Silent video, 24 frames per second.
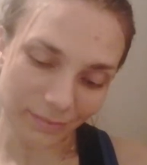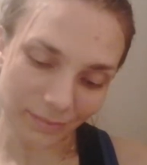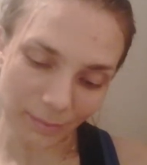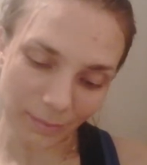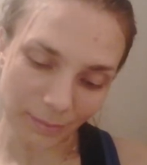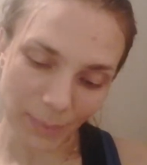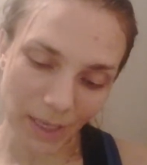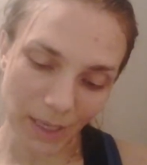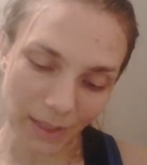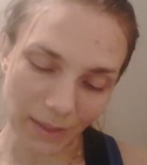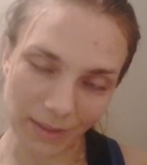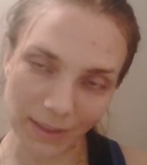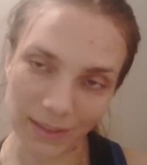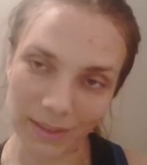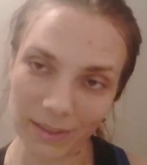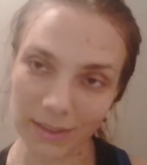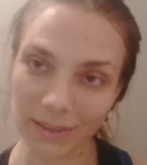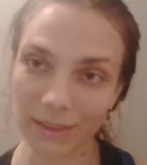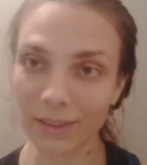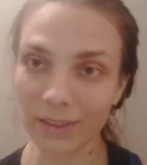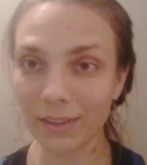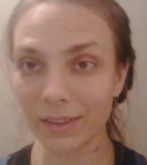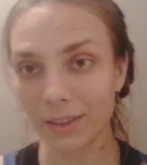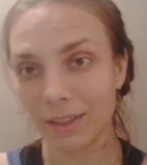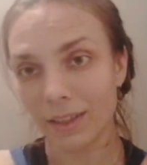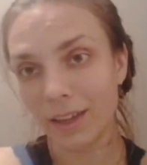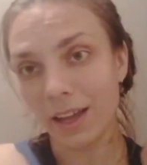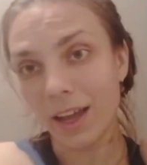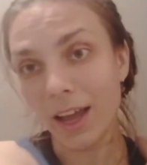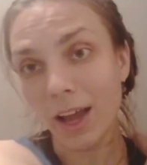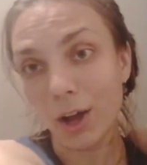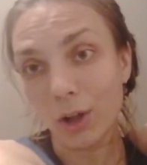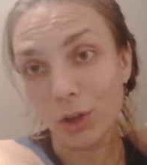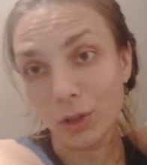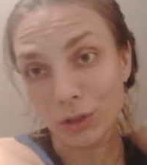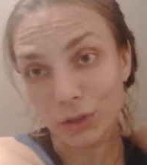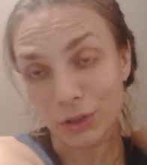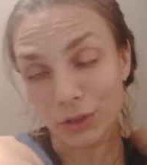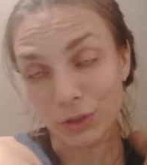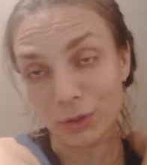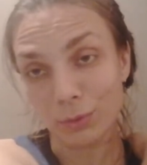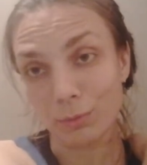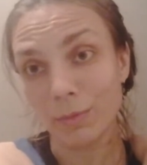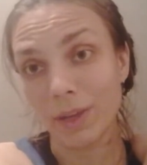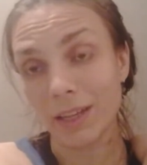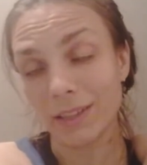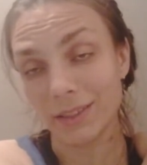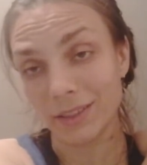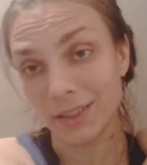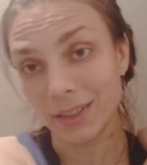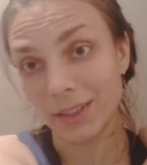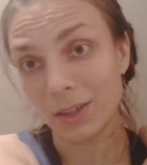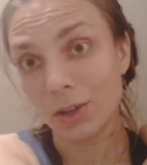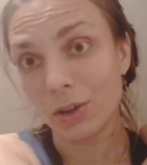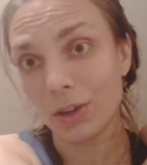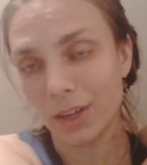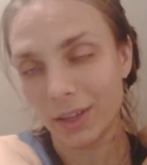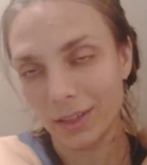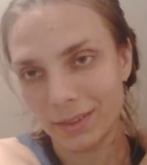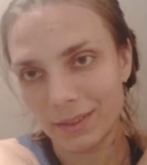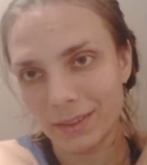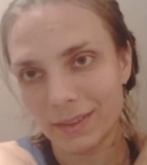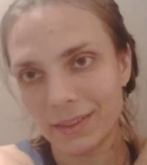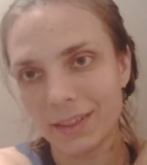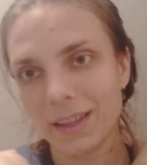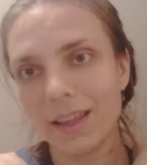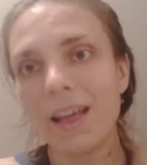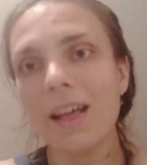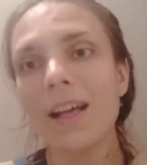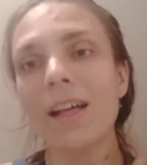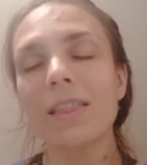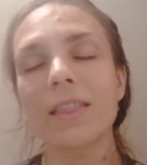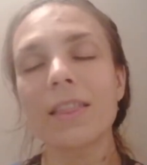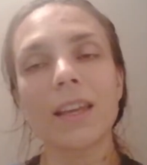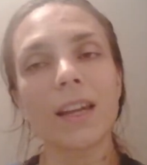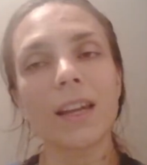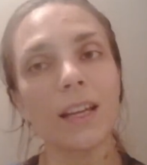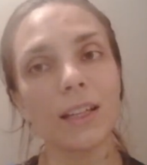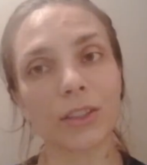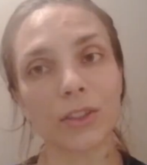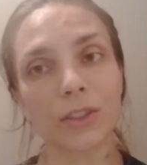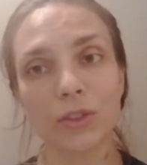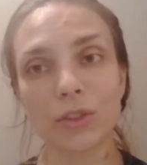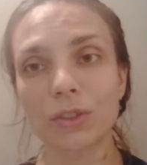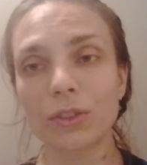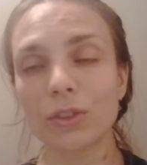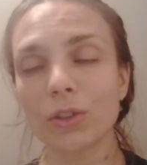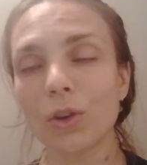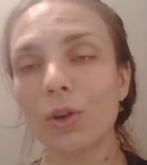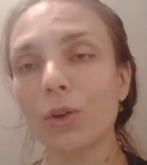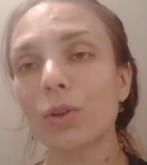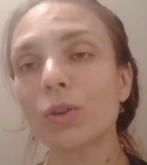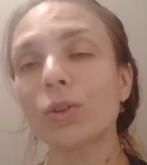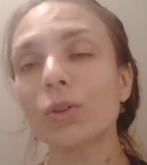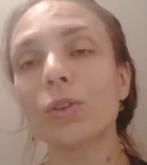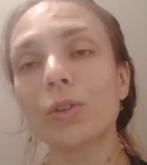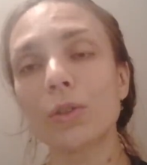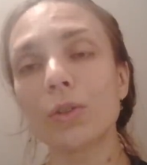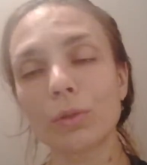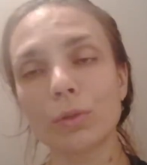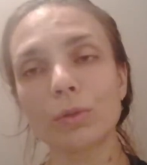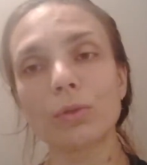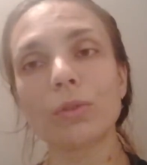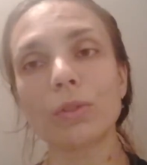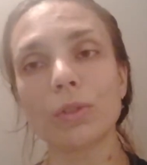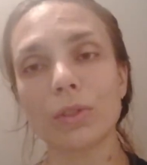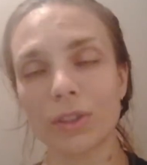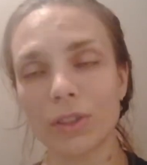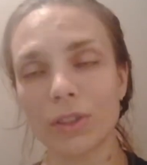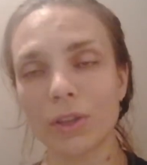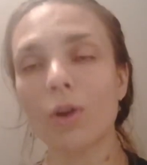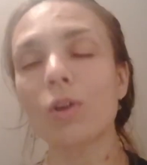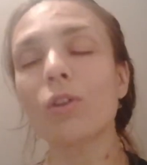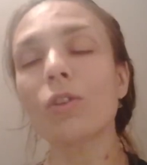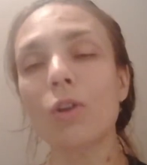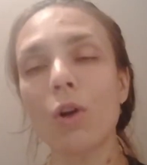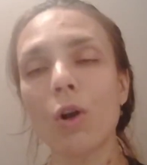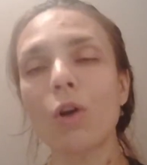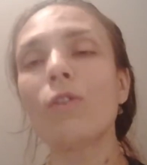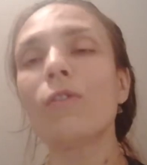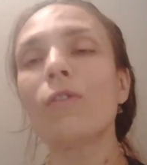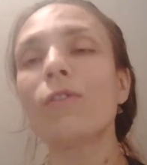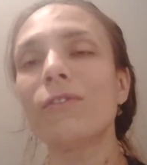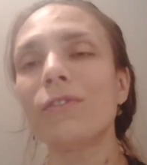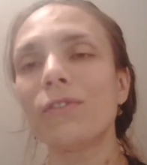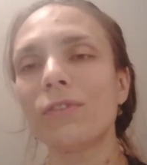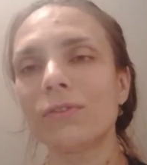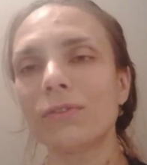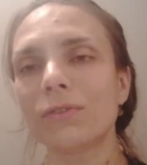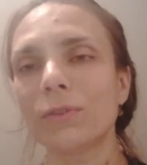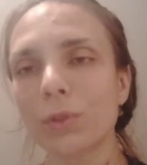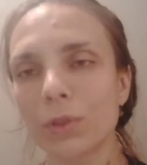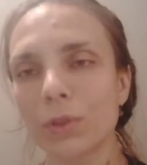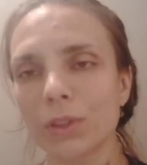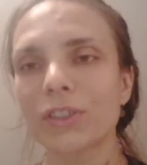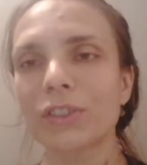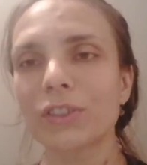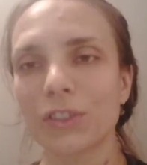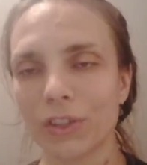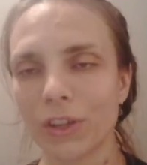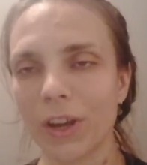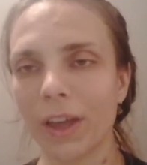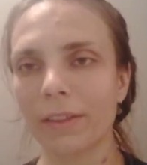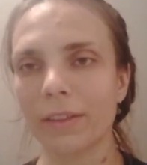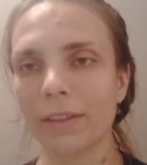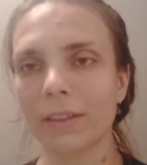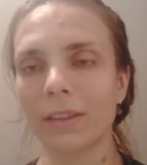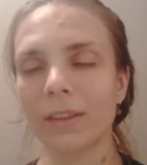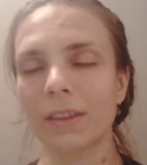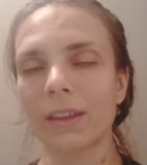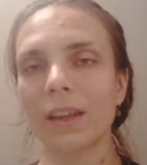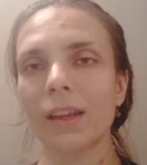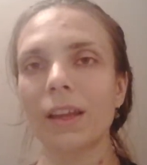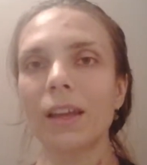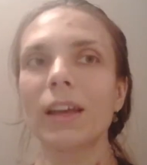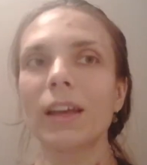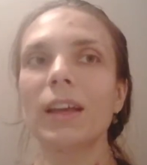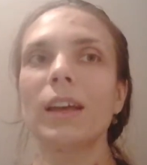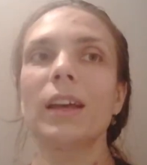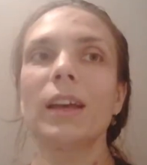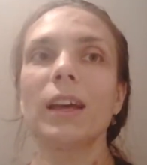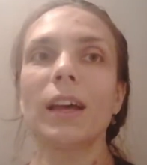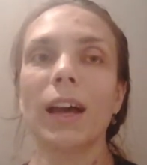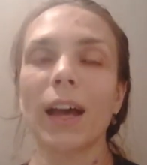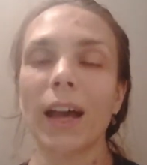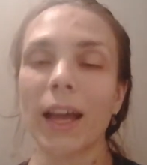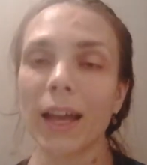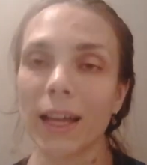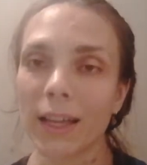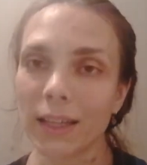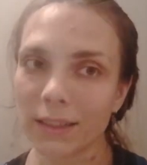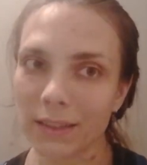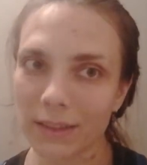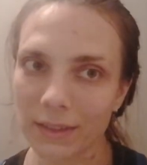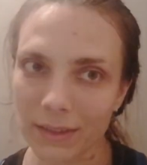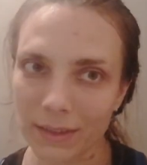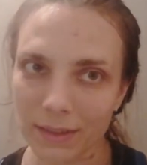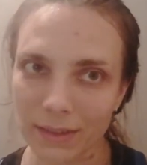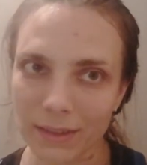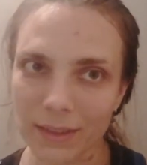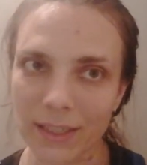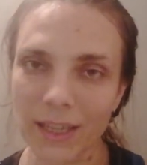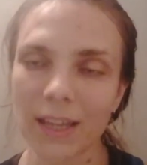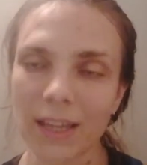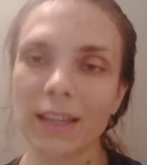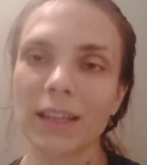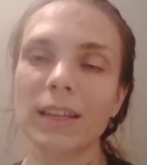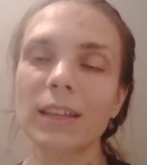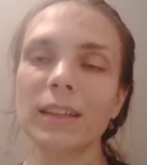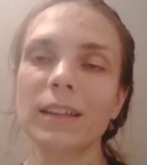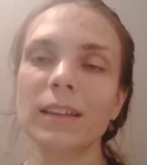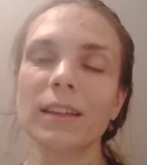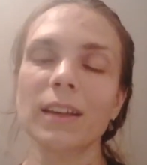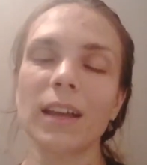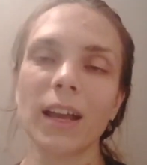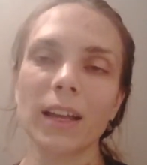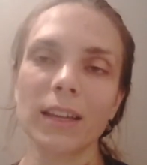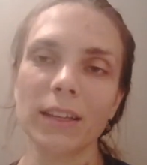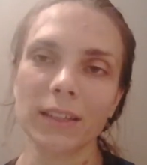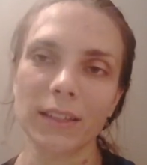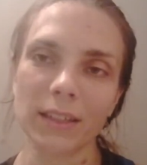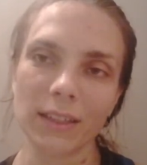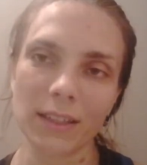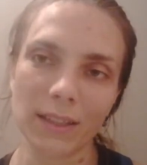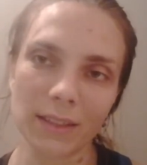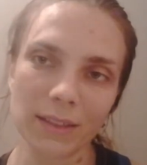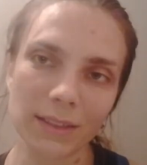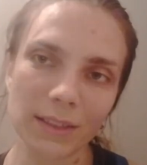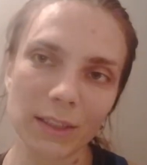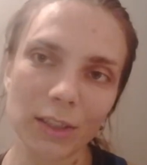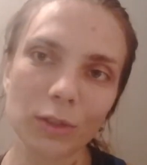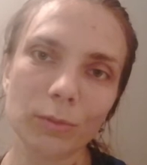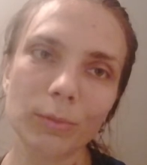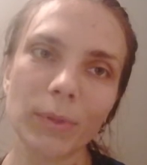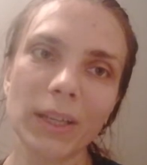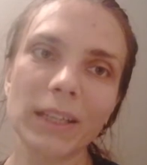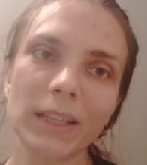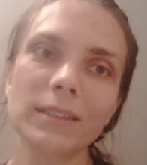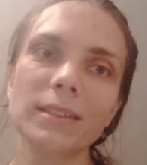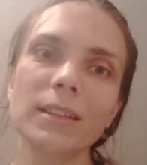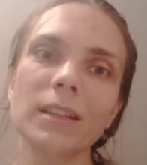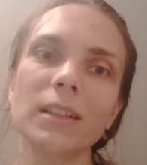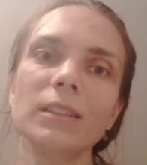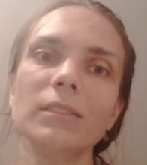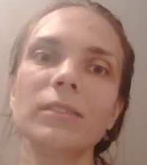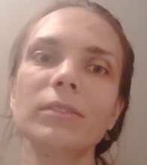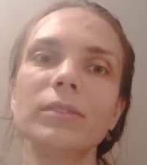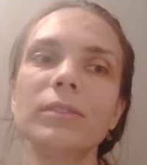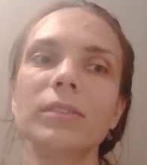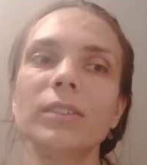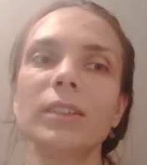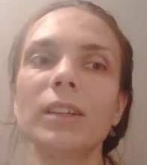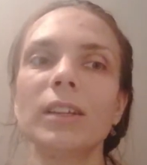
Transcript: But I also must notice that I don't go, don't go full strength. I take it kind of easier on myself.